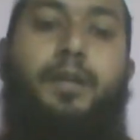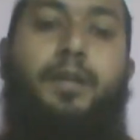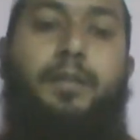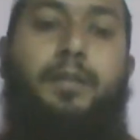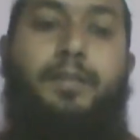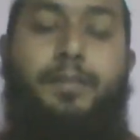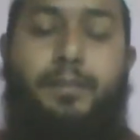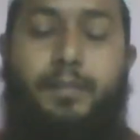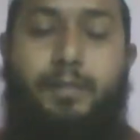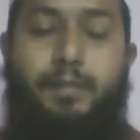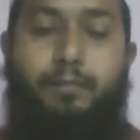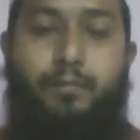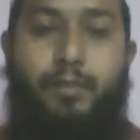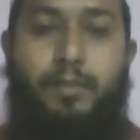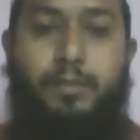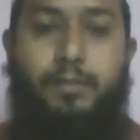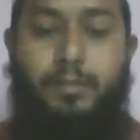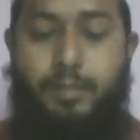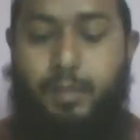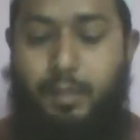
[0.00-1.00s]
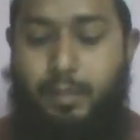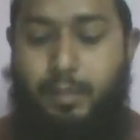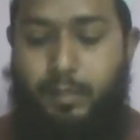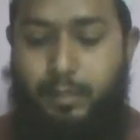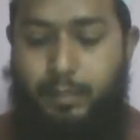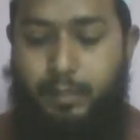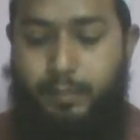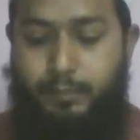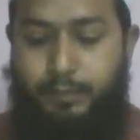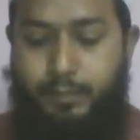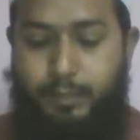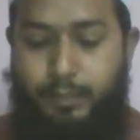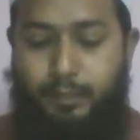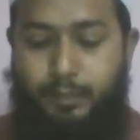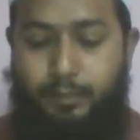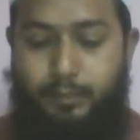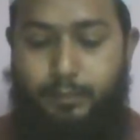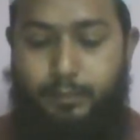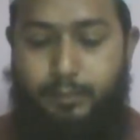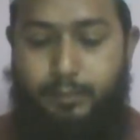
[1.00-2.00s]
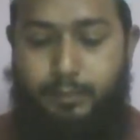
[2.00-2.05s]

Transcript: and his name was Al-Haytham.